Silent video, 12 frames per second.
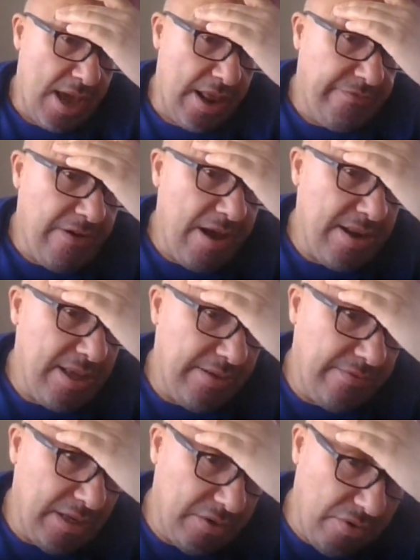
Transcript: And finally, we are